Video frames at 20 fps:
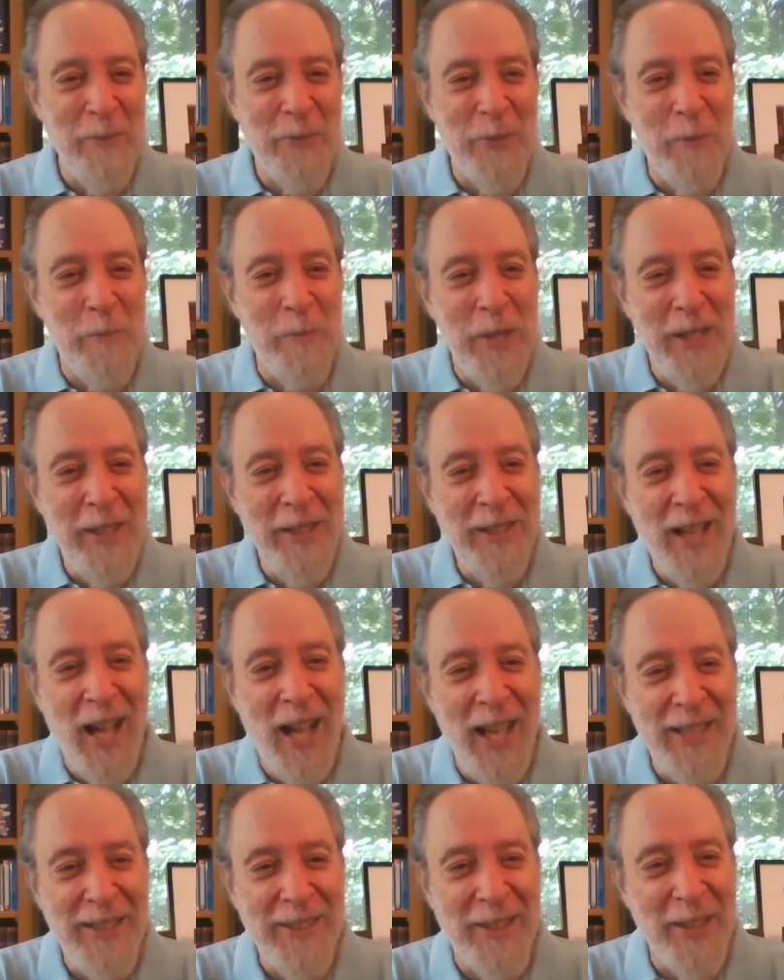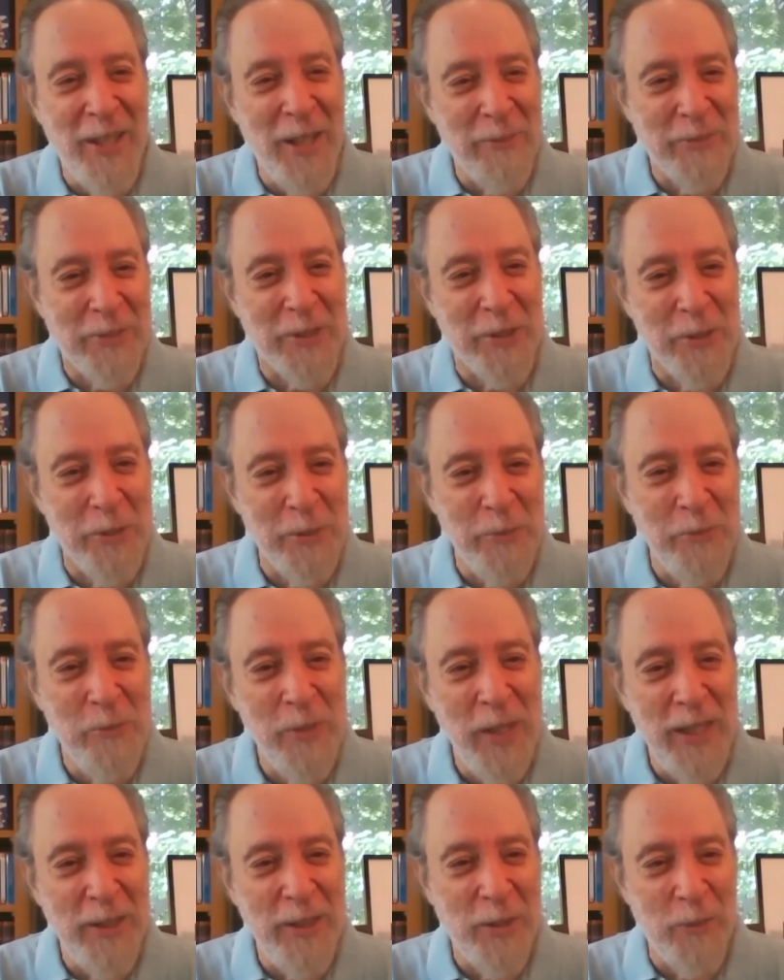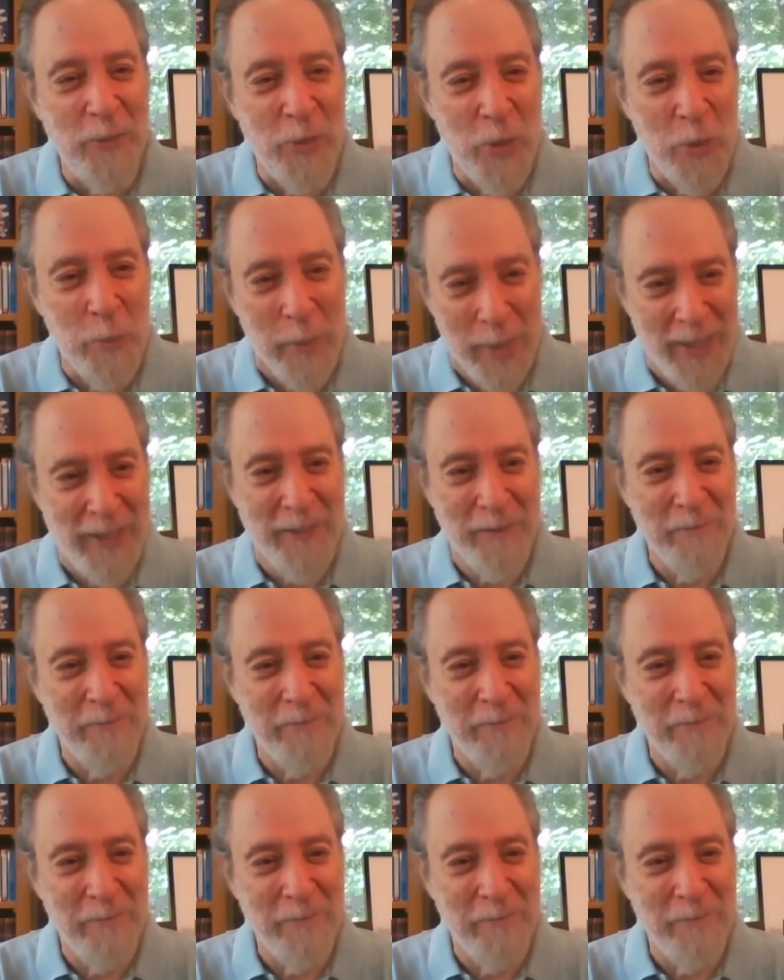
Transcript: for being kind enough to interview me.